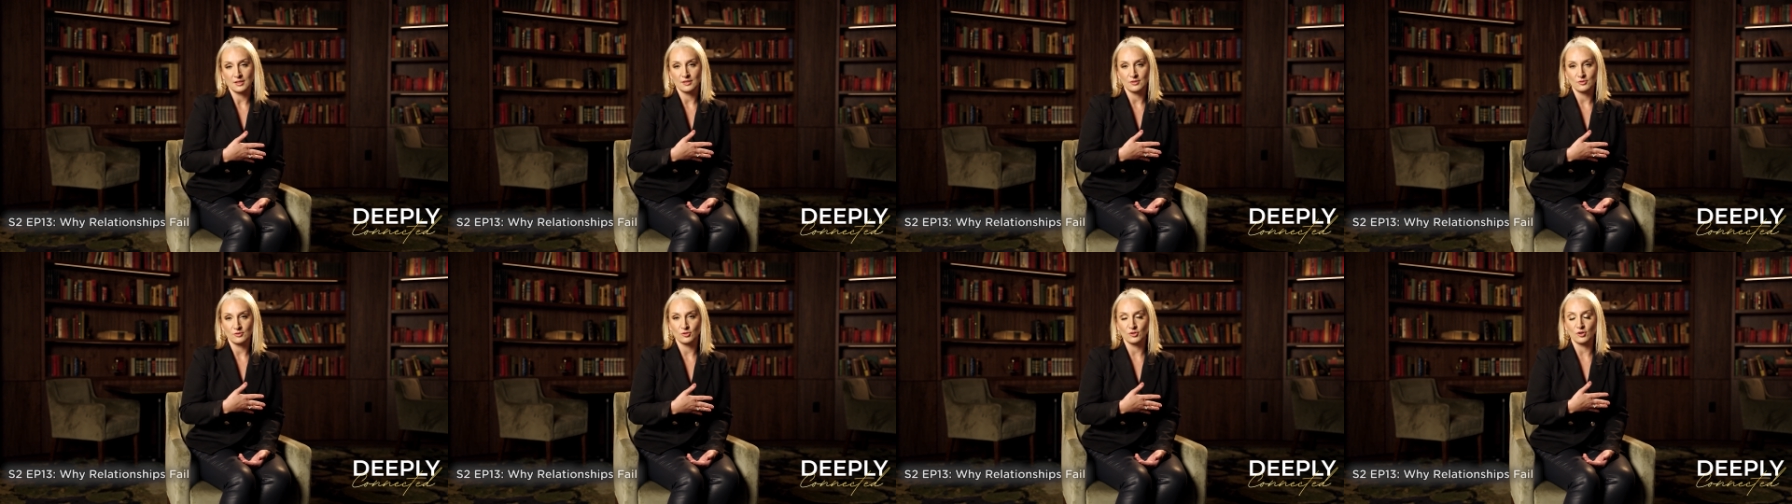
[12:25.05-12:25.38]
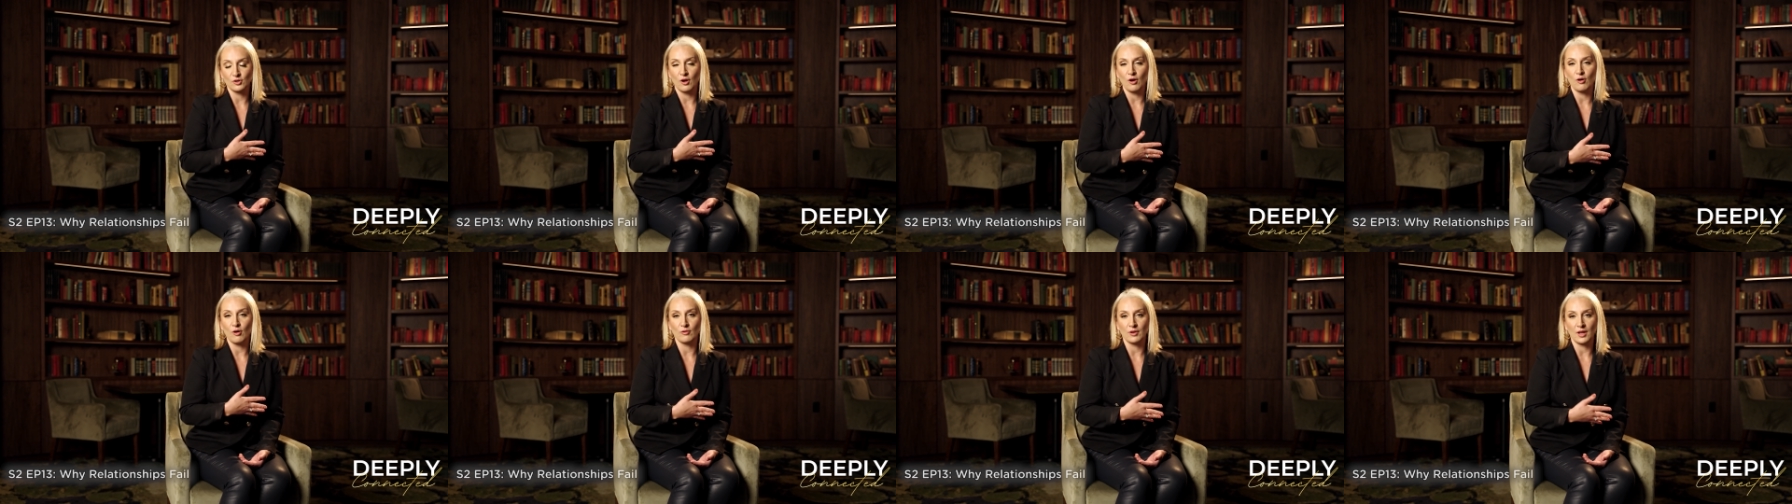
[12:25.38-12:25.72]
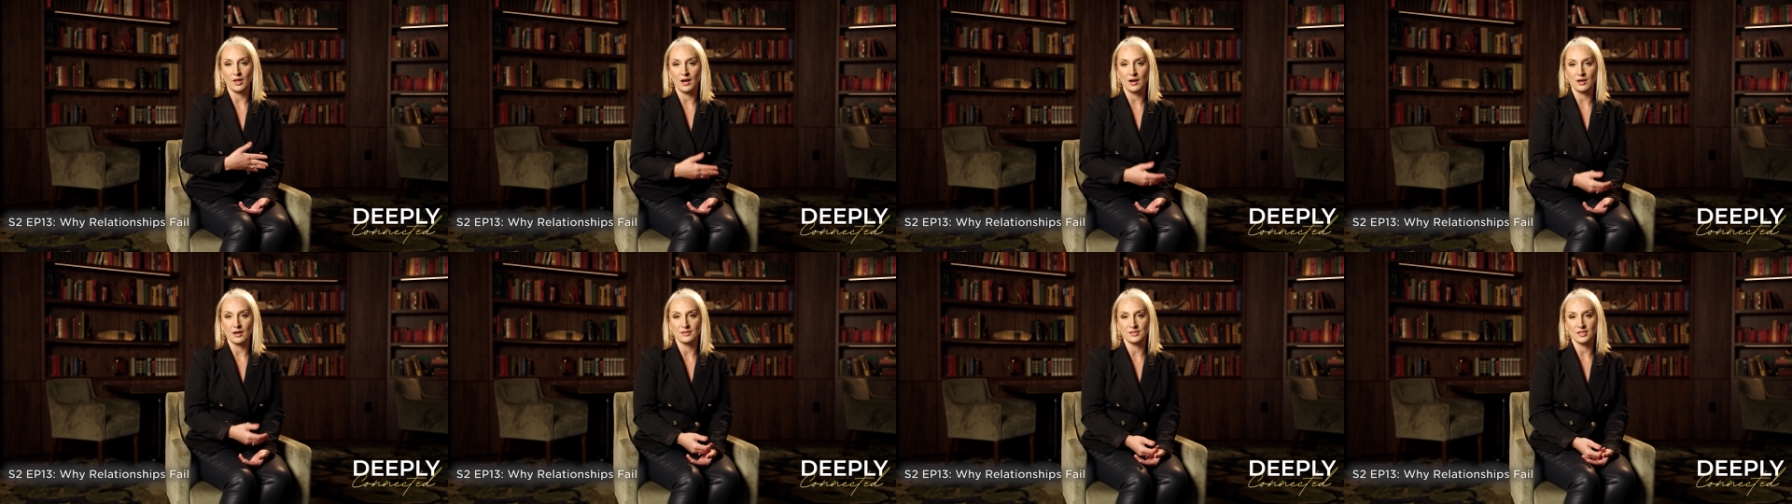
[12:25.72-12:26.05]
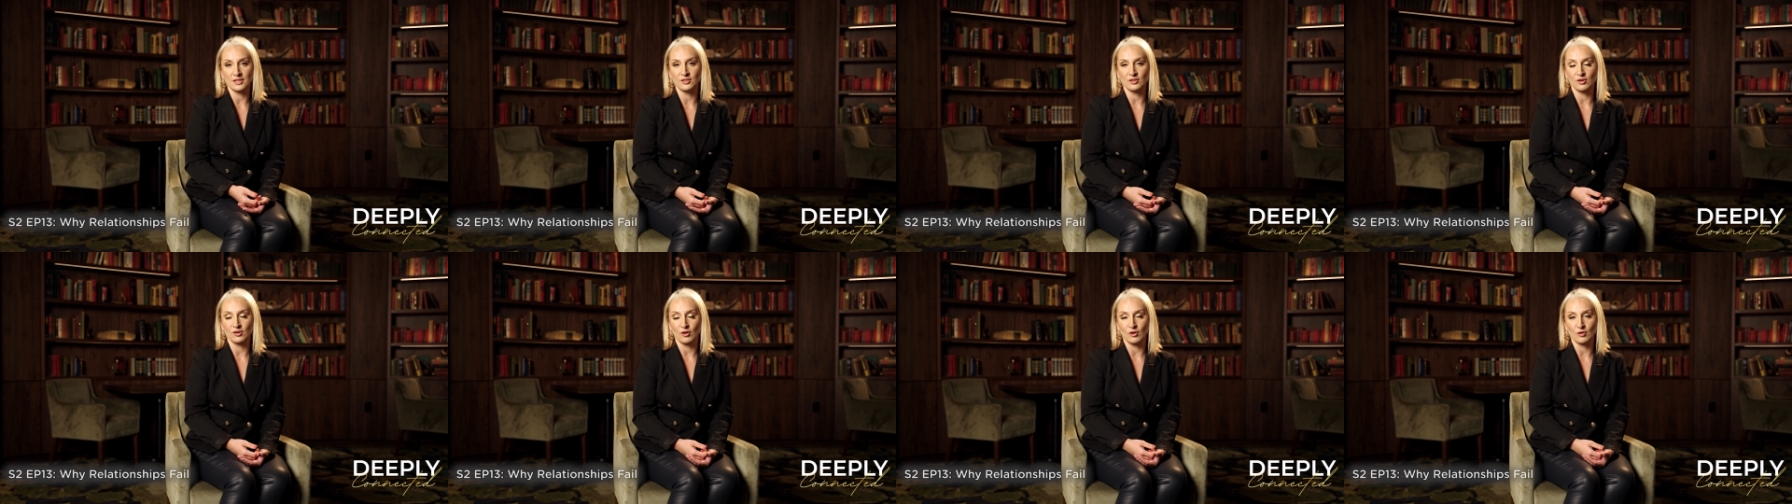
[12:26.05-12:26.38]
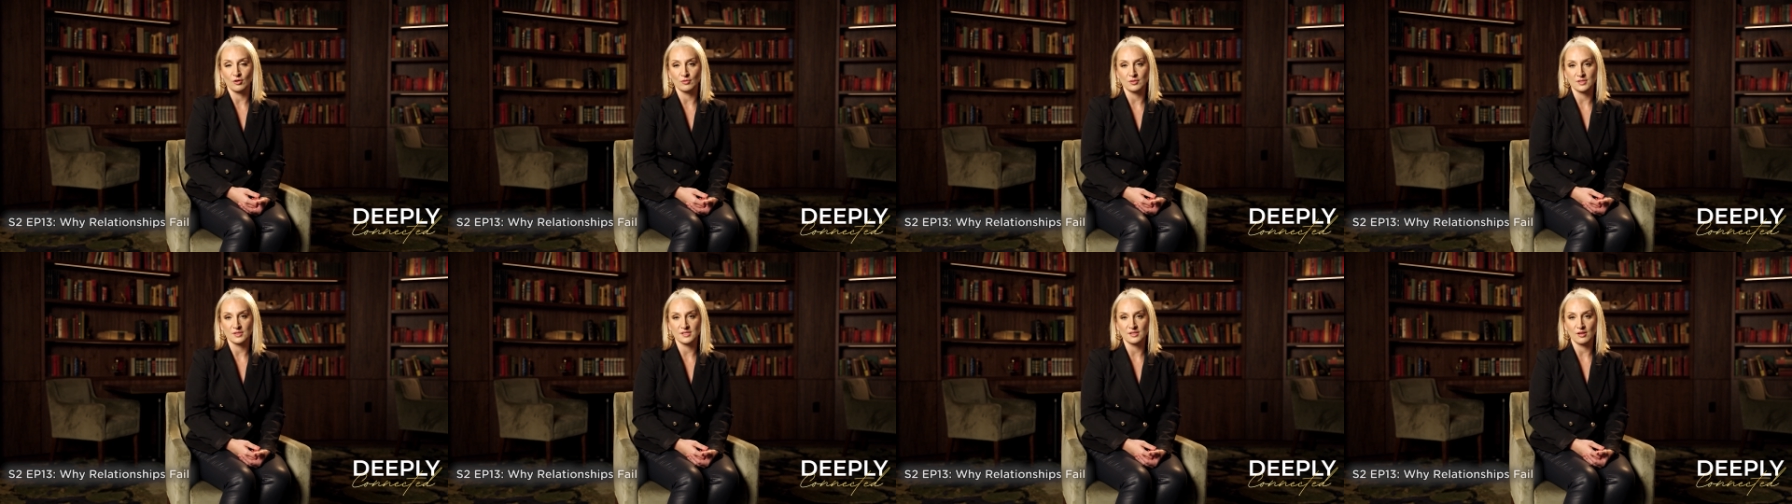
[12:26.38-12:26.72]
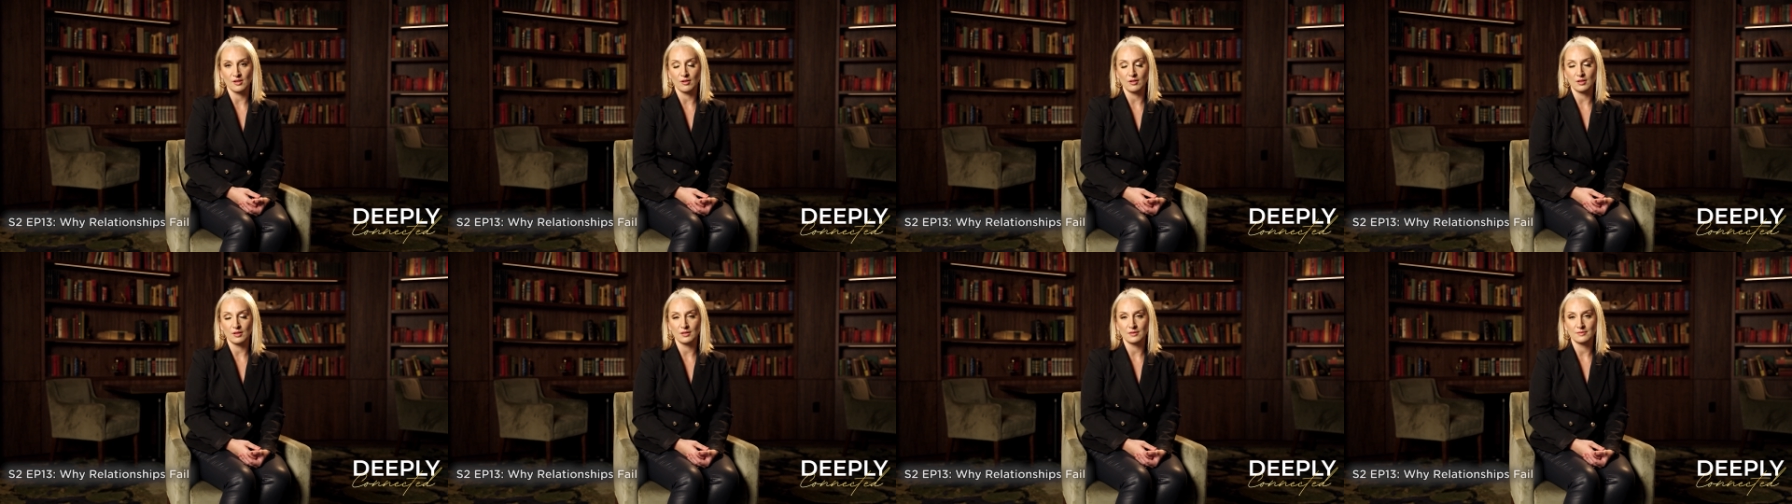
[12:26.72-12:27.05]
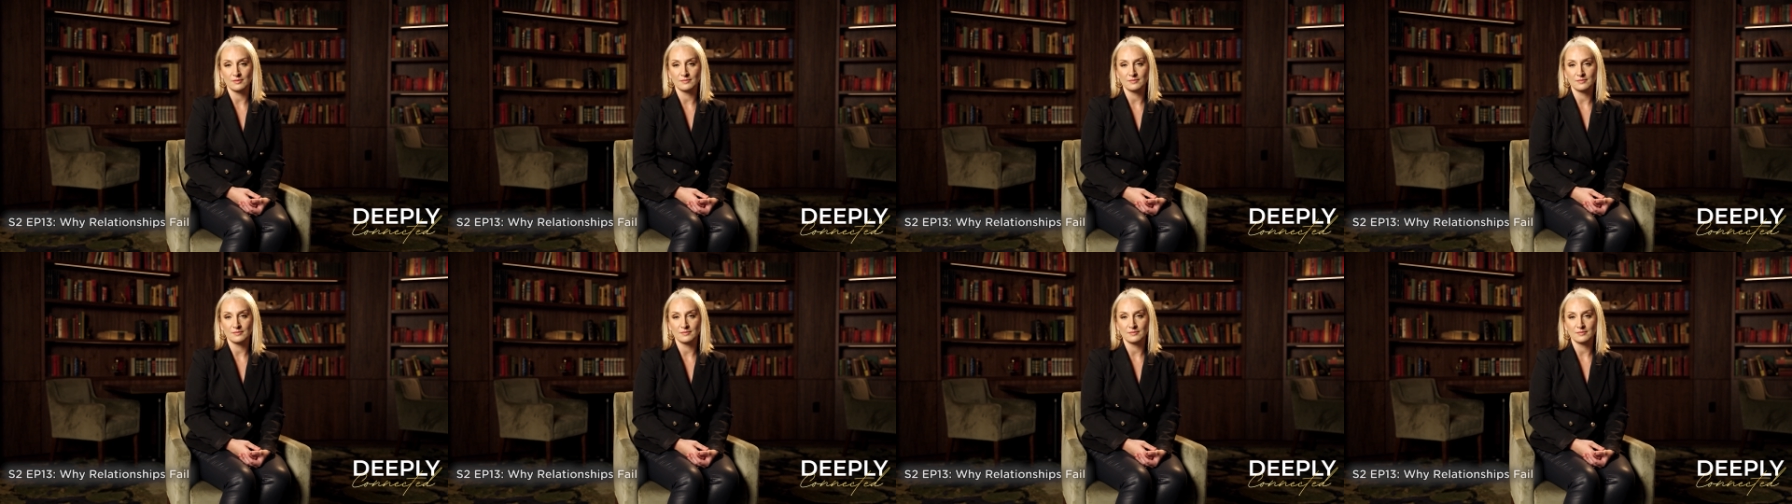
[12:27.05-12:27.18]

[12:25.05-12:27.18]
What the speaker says: to your own heart and your own soul.